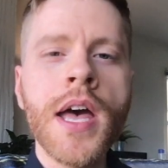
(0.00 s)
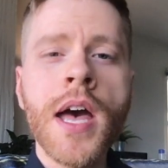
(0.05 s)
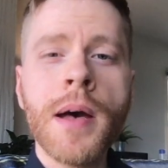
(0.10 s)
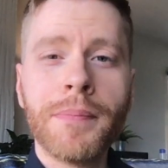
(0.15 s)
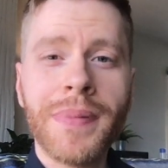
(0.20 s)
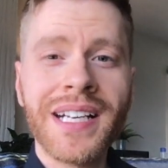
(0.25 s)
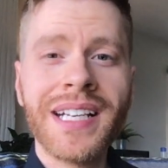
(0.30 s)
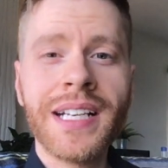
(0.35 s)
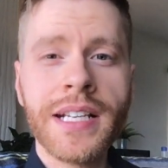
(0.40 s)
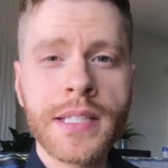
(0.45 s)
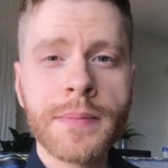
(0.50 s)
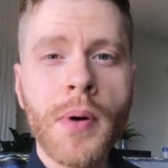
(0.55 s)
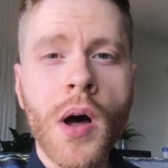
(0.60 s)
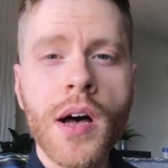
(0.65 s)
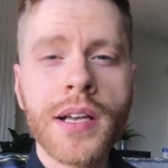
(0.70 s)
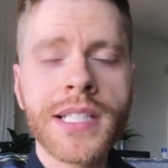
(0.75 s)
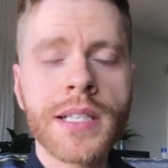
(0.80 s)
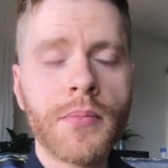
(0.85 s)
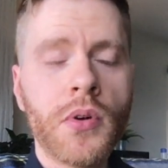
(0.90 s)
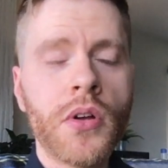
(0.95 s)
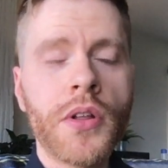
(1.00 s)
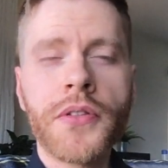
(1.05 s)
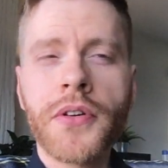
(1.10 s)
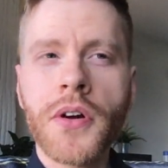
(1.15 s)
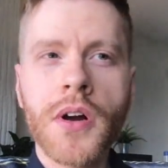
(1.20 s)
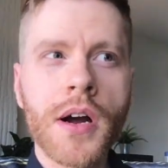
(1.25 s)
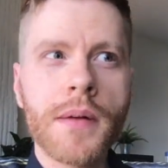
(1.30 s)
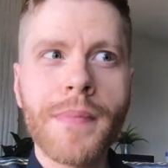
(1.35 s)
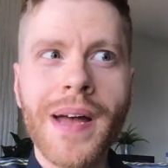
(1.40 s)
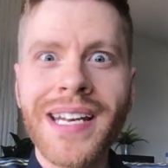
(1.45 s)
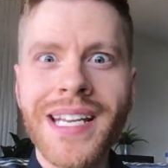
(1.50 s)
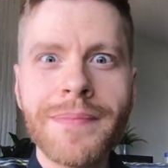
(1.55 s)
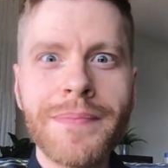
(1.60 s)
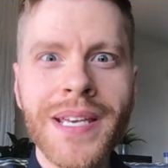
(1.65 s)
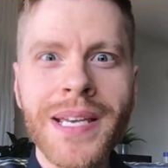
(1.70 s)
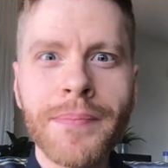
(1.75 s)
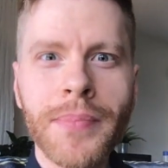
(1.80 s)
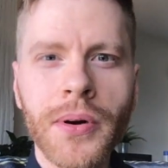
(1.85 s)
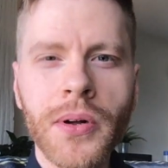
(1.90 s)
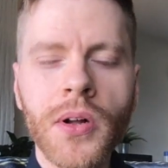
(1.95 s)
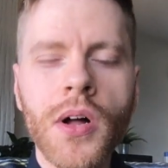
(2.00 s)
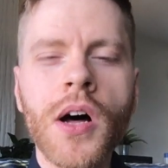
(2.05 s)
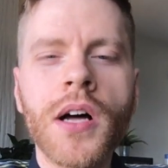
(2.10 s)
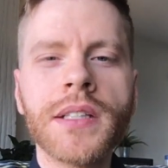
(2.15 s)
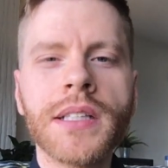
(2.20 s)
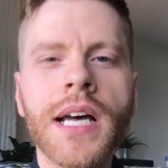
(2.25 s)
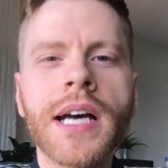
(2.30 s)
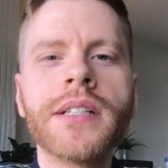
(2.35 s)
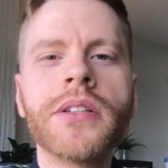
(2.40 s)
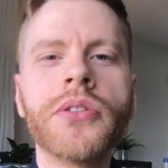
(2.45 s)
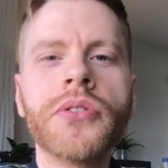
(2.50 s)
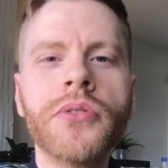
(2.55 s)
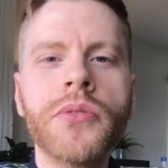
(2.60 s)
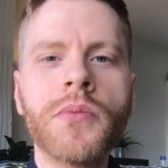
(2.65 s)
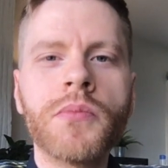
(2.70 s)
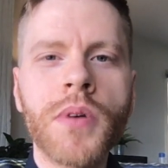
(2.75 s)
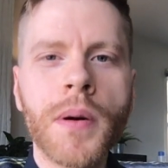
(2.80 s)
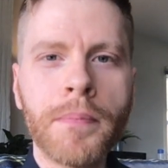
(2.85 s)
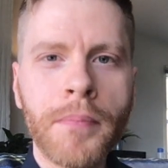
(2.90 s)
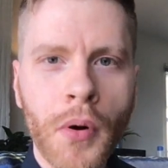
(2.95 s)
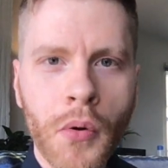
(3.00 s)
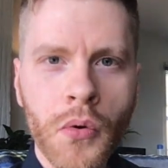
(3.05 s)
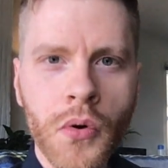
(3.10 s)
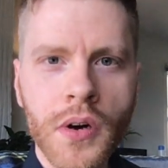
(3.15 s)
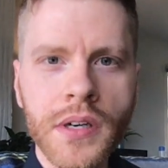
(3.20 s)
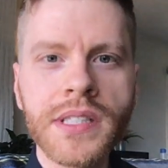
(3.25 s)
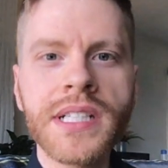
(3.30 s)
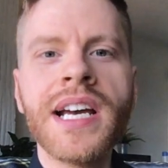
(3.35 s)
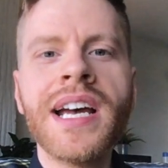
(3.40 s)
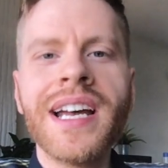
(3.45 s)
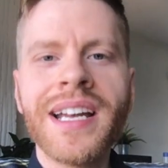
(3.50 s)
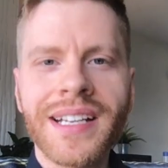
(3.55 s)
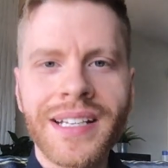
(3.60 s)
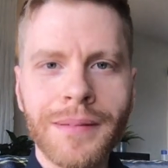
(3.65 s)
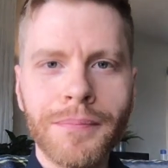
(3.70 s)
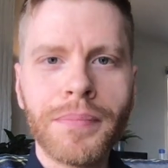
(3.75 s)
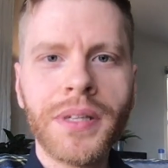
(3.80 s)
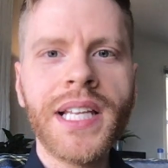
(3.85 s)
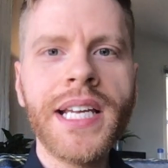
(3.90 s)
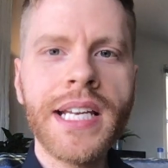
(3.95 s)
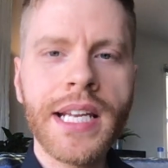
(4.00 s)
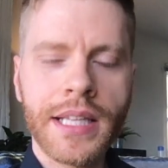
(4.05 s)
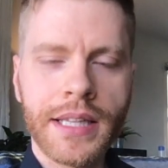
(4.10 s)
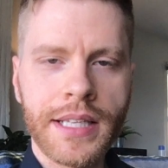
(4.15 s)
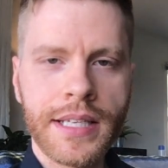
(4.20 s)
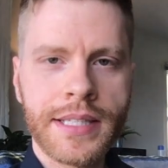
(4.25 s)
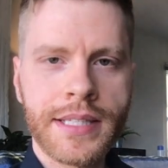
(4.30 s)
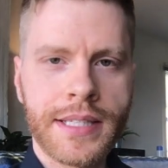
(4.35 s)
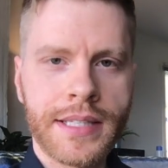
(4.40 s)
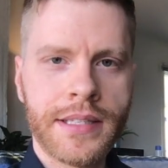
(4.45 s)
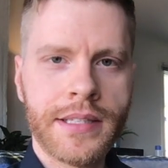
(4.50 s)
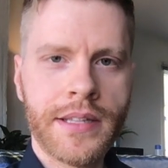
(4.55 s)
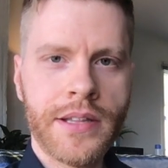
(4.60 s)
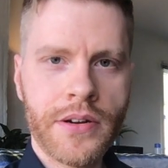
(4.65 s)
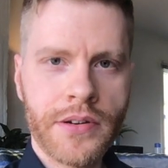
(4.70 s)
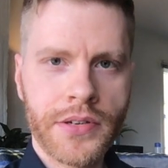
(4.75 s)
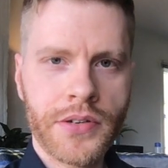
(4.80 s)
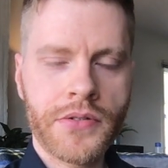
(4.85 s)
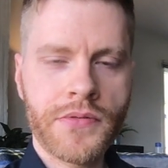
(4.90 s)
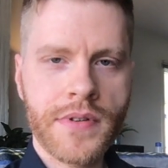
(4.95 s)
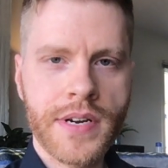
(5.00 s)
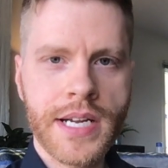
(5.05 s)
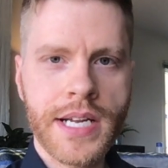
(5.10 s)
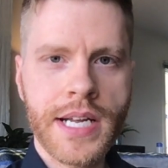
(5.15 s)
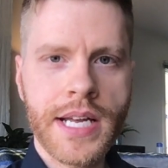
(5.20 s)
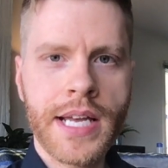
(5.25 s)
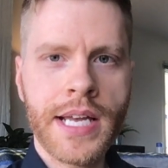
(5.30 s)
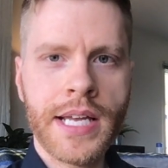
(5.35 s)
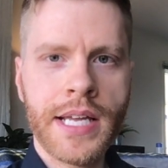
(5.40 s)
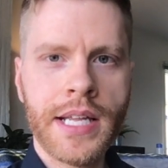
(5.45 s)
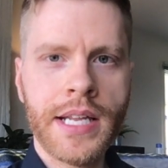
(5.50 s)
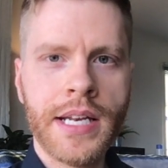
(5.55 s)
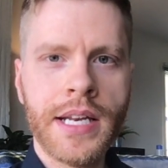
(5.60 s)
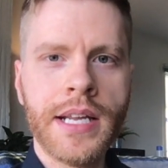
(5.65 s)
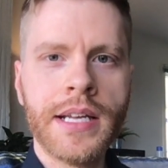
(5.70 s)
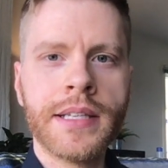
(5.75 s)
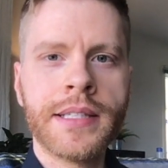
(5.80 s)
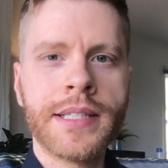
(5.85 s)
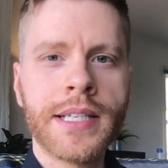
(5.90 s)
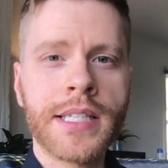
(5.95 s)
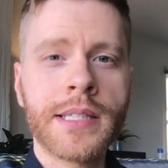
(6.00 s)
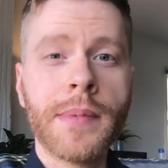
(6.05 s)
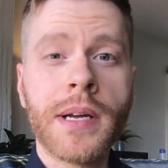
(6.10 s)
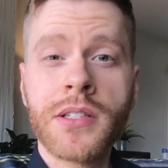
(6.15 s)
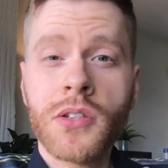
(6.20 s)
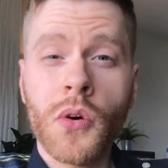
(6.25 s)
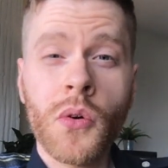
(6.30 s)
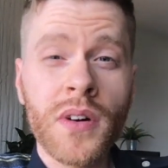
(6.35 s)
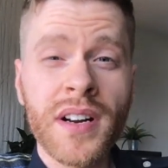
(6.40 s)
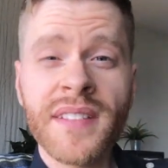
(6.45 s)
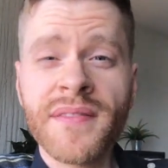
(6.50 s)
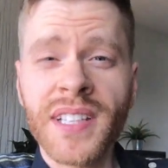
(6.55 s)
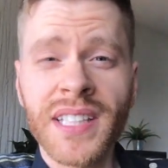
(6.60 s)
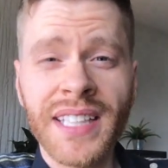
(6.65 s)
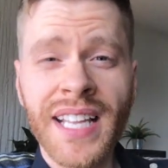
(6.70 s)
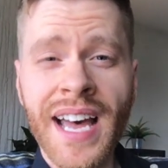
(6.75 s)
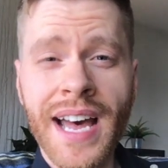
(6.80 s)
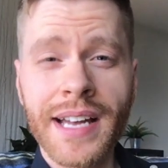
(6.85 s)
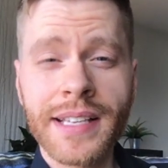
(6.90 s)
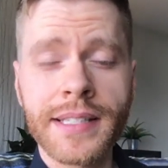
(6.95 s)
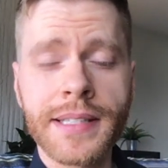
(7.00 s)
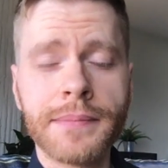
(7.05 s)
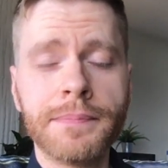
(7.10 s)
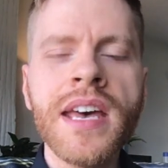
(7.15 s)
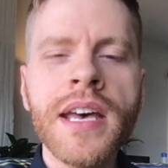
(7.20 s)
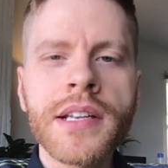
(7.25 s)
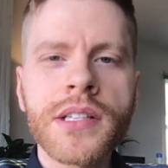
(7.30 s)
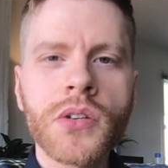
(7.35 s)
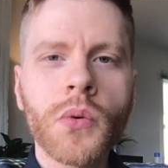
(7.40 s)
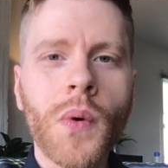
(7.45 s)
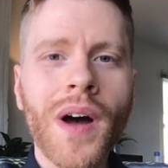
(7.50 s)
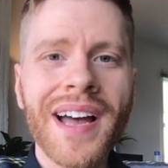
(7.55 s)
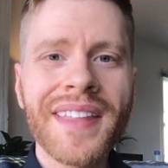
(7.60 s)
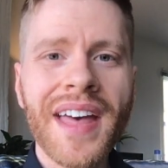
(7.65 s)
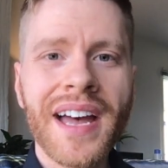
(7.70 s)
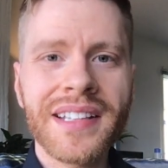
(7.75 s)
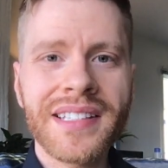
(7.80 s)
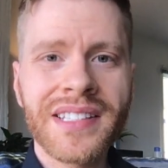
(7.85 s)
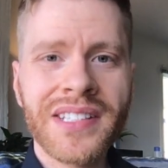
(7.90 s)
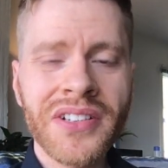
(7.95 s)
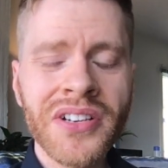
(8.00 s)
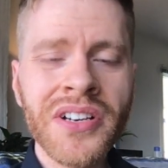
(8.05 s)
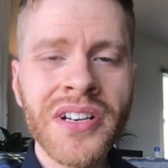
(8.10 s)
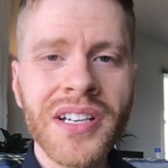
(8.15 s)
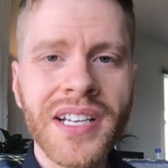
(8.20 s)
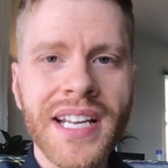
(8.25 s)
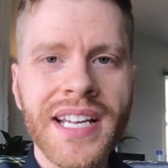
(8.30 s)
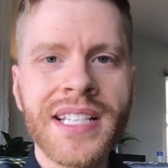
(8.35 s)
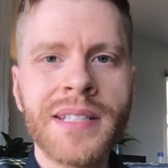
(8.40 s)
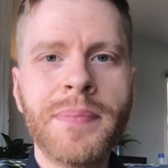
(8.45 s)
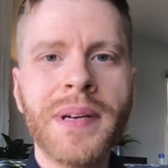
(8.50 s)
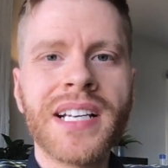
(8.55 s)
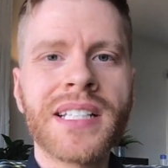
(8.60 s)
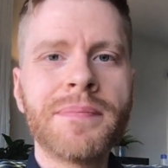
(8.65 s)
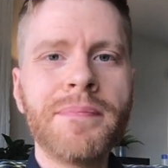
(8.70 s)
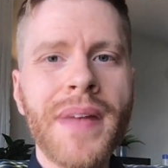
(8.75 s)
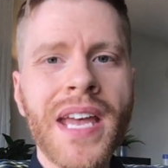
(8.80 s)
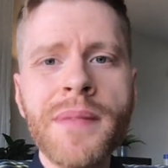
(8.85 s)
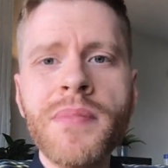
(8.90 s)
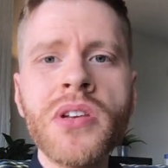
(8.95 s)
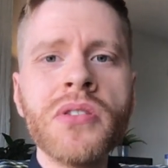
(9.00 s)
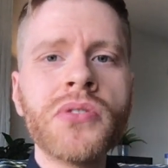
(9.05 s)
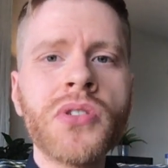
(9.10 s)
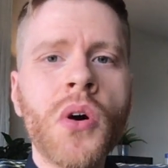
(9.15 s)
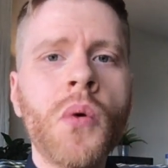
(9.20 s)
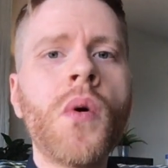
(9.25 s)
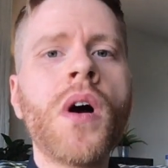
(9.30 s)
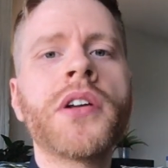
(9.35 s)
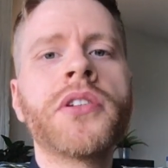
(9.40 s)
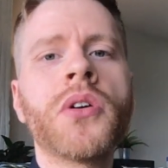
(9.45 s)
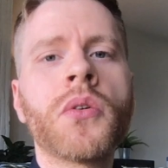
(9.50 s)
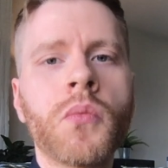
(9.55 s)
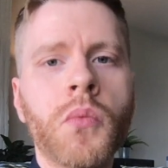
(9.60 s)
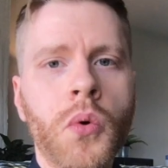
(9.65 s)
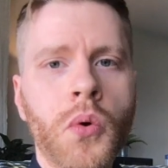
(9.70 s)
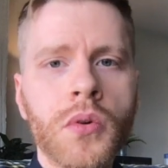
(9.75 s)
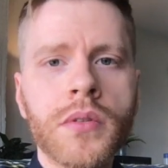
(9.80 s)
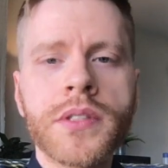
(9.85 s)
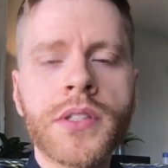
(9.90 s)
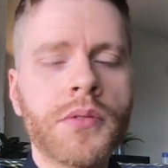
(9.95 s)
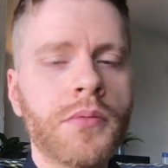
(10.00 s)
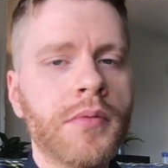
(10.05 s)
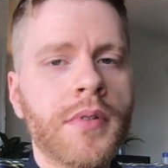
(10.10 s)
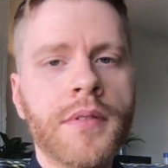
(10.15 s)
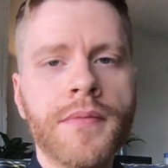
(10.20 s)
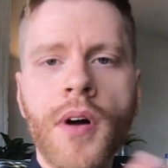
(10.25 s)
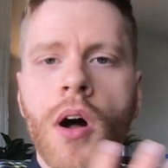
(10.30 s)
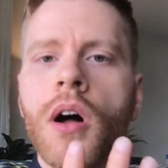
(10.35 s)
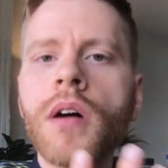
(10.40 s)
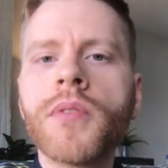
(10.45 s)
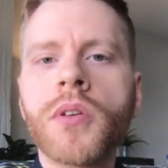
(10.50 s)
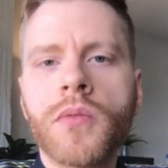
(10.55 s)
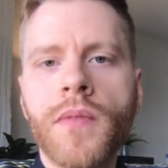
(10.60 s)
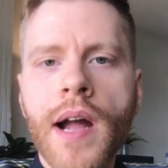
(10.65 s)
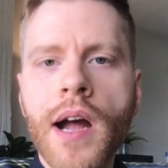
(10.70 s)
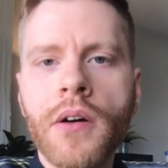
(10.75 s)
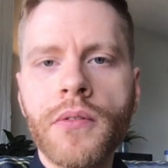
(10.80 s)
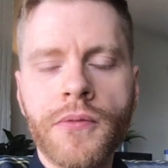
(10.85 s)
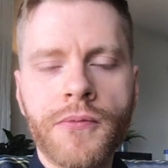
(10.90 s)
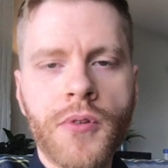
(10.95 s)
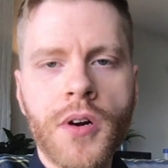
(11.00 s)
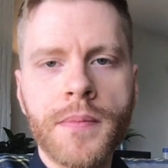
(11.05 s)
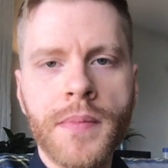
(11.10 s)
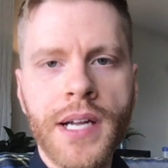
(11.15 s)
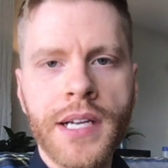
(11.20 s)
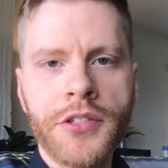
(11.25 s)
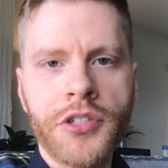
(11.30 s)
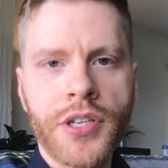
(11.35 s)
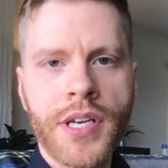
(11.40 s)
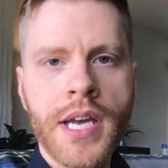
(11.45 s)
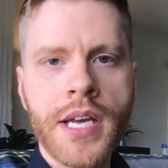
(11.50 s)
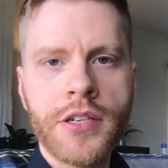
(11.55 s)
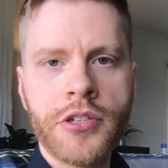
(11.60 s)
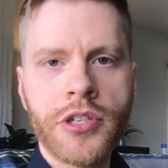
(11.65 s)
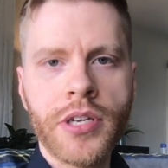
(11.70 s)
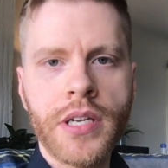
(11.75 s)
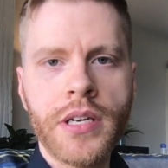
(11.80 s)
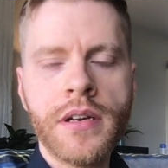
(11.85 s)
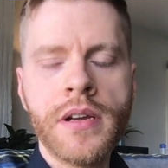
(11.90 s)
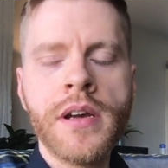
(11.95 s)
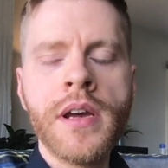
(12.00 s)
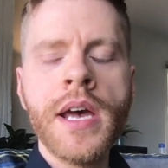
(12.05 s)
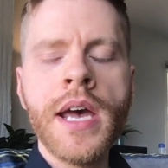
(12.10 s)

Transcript: But it is possible. There are many people online who report completing their degree in 6 months or even less. So why that's good is because maybe you don't want your world to revolve around formal education.